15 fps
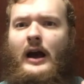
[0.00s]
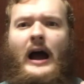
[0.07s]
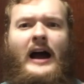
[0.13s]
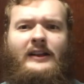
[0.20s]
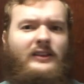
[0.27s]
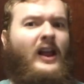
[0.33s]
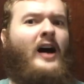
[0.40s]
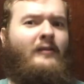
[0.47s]

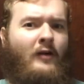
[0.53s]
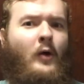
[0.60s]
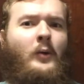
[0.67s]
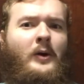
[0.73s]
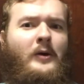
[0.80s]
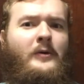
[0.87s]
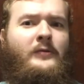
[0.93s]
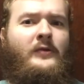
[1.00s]
I love
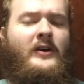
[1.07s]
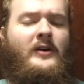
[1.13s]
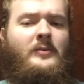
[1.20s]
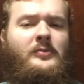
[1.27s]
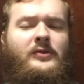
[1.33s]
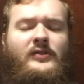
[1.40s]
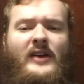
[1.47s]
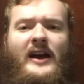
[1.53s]
horror
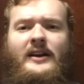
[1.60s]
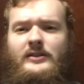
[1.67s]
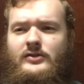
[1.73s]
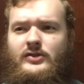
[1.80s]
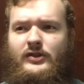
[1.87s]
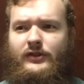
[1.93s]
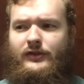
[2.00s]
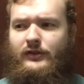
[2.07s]
films that
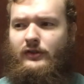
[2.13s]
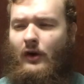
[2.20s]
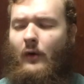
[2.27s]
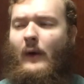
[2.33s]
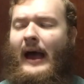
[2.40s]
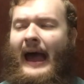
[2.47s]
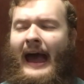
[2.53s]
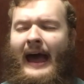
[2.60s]
just
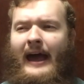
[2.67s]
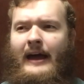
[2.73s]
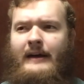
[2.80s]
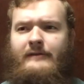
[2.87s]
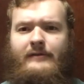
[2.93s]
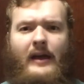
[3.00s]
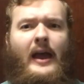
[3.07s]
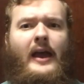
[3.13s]
don't
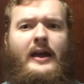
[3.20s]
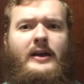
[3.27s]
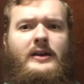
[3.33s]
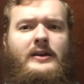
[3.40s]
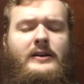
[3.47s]
have a